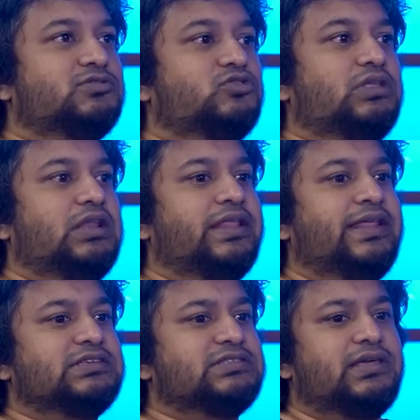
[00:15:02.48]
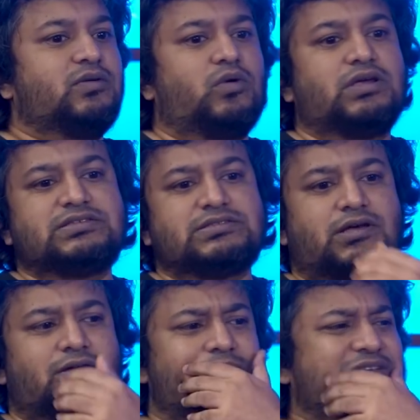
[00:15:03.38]
So the lyrics thing was
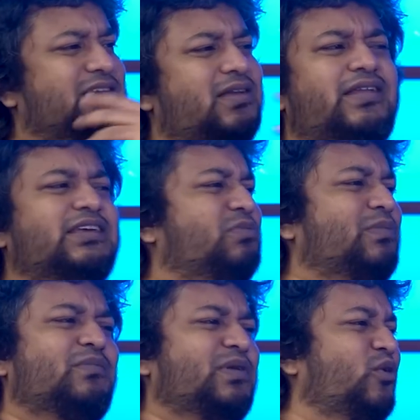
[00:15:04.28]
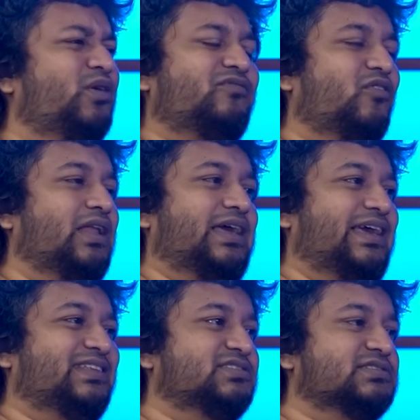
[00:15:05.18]
Mr. Lyrics. People have been doing for like
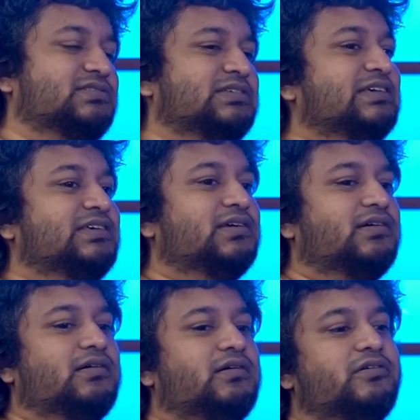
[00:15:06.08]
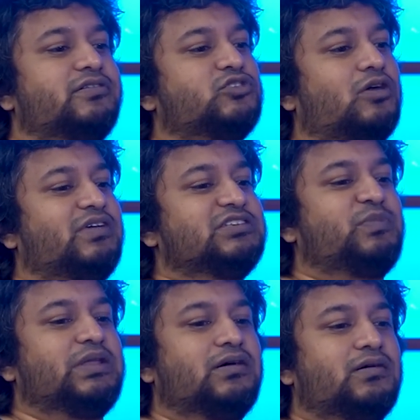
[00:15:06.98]
ages. It's always
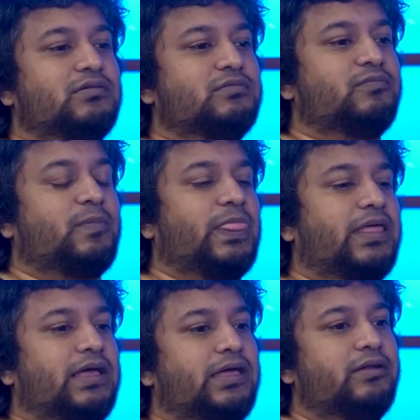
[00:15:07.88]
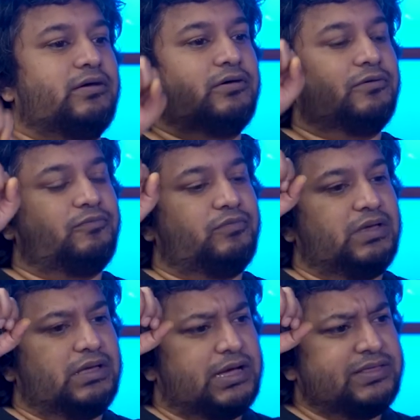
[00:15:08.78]
been an
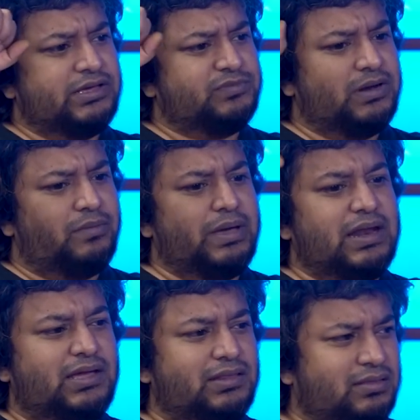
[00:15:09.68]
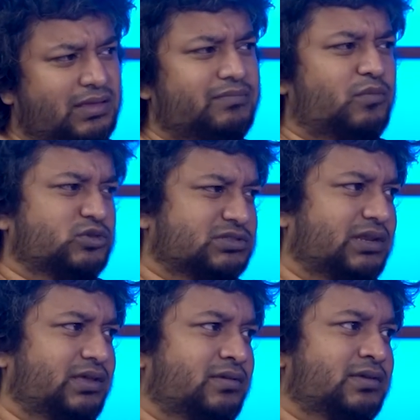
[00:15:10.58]
I think it's been an American thing
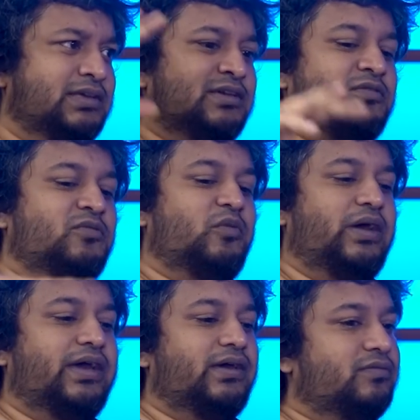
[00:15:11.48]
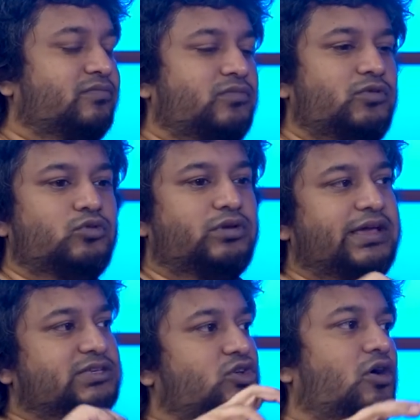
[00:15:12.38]
mostly, where you
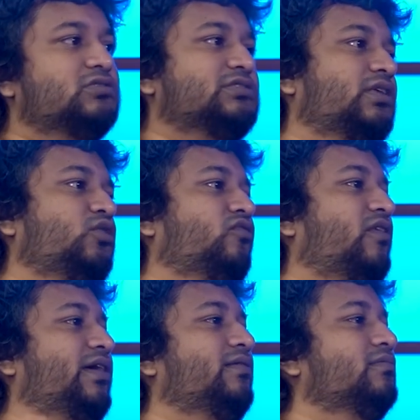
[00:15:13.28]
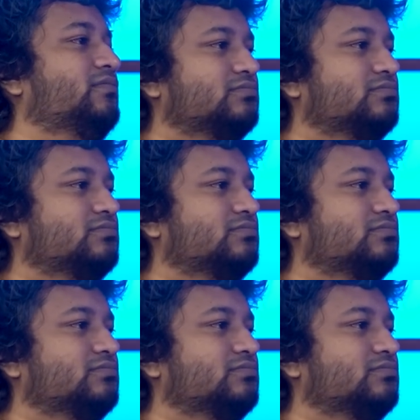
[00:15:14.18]
take songs and then you find